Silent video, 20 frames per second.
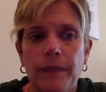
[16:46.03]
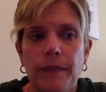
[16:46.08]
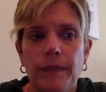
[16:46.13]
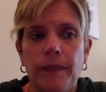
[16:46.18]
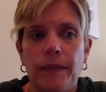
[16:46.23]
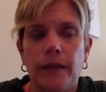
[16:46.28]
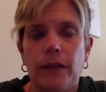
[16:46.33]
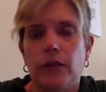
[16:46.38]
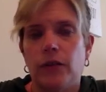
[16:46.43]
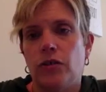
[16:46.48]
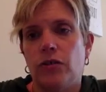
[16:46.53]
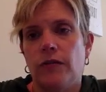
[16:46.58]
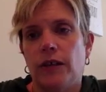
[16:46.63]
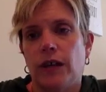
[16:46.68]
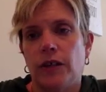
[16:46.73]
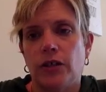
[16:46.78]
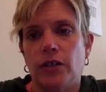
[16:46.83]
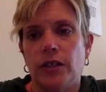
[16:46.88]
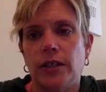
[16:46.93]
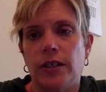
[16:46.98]
because you've
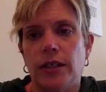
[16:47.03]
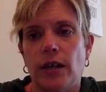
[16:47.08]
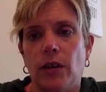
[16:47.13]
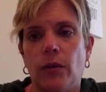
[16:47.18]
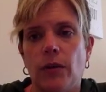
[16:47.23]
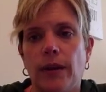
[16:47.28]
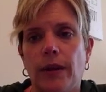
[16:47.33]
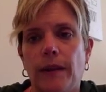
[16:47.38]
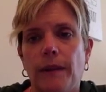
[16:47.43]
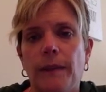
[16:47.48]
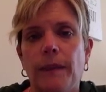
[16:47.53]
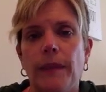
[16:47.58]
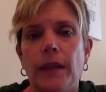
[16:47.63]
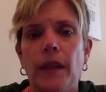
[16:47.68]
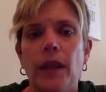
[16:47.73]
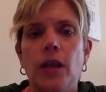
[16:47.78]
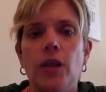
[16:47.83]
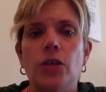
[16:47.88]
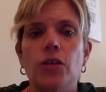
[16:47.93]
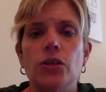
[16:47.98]
actually dealt with it.
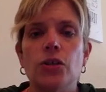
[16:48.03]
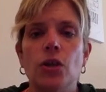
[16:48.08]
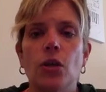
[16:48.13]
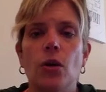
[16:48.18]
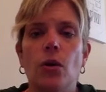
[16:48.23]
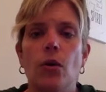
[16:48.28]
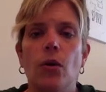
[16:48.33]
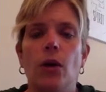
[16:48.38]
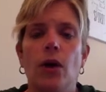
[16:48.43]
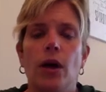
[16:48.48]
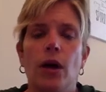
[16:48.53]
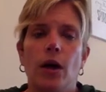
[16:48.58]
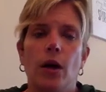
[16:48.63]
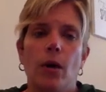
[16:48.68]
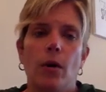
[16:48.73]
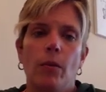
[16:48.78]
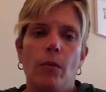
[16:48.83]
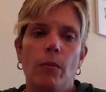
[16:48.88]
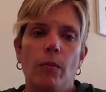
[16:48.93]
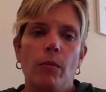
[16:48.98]
So
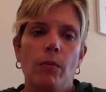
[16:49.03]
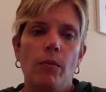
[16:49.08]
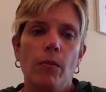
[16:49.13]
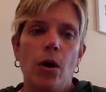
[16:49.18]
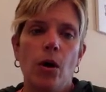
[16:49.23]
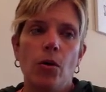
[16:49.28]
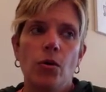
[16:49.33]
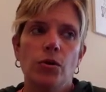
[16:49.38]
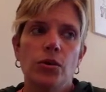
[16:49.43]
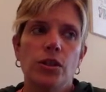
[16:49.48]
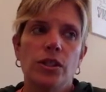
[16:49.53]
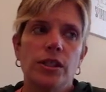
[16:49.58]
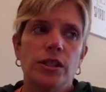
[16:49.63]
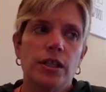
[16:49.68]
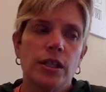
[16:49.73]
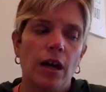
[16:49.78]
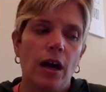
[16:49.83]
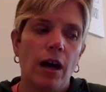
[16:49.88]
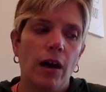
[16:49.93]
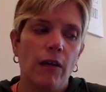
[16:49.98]

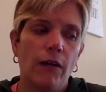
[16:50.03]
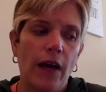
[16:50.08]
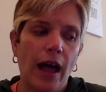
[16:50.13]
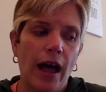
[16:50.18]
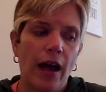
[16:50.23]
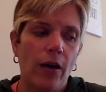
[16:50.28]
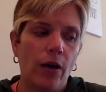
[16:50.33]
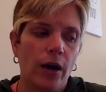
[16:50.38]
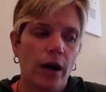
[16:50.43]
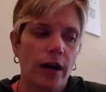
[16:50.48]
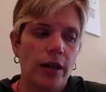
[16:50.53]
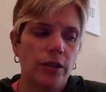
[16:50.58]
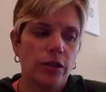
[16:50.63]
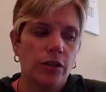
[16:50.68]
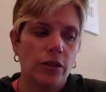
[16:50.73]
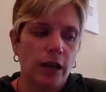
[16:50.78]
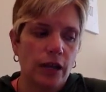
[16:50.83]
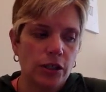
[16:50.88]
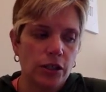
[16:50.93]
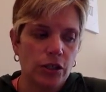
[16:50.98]
most of our
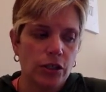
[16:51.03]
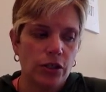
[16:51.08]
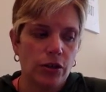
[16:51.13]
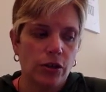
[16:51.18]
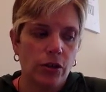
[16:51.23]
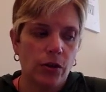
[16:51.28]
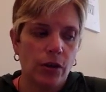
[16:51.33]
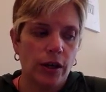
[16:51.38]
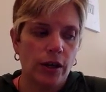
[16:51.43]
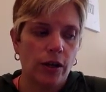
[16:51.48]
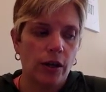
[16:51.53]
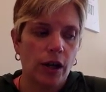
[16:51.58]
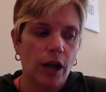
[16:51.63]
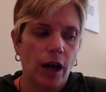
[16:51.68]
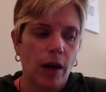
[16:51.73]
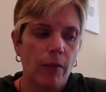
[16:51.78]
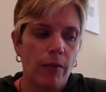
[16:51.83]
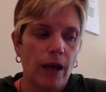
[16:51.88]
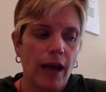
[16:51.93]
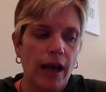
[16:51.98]
interactions are going to
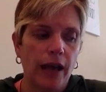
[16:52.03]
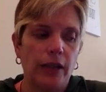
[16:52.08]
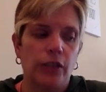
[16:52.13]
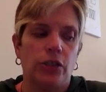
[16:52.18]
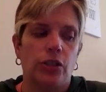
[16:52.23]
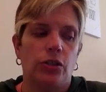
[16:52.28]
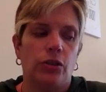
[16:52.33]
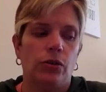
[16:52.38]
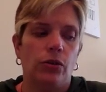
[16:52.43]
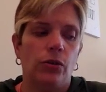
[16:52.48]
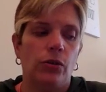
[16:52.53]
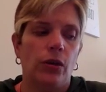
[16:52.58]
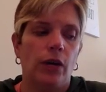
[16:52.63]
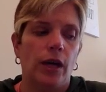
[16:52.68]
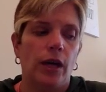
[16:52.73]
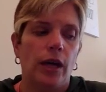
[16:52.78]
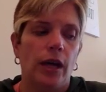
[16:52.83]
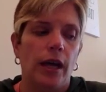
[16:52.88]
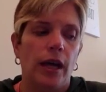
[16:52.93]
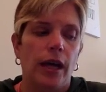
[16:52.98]
come back to,
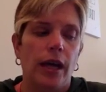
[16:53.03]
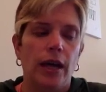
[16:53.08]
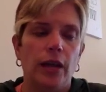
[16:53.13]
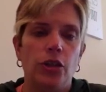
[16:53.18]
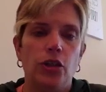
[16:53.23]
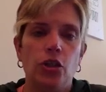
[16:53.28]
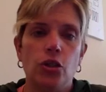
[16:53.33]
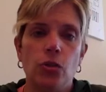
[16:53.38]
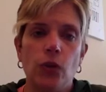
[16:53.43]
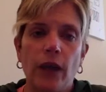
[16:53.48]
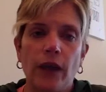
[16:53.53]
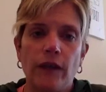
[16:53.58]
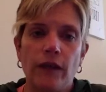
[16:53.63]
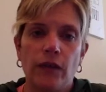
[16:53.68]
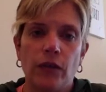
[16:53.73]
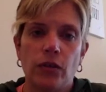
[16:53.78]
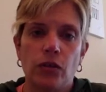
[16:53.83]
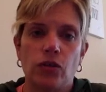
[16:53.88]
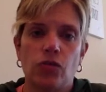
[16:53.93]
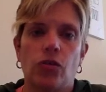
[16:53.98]
do I
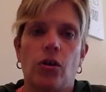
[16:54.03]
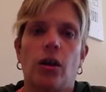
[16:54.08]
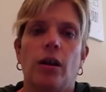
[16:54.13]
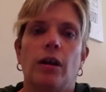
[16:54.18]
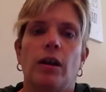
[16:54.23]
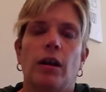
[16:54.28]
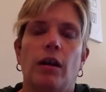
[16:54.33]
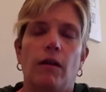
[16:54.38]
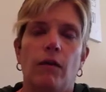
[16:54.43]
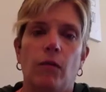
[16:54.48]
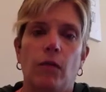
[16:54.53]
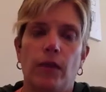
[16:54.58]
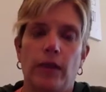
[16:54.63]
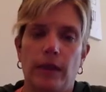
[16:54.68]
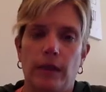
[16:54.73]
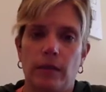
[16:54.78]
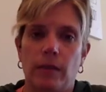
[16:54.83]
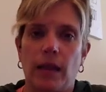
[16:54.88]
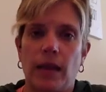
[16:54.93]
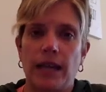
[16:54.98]
feel strong enough
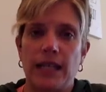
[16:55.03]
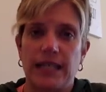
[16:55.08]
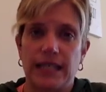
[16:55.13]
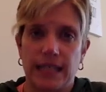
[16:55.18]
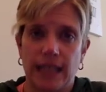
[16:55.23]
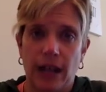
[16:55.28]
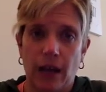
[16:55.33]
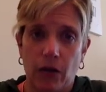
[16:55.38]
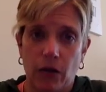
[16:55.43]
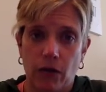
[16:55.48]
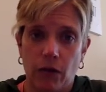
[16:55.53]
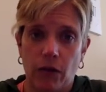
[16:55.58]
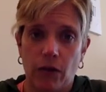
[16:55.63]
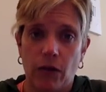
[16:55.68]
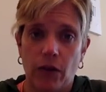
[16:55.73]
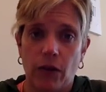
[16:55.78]
within myself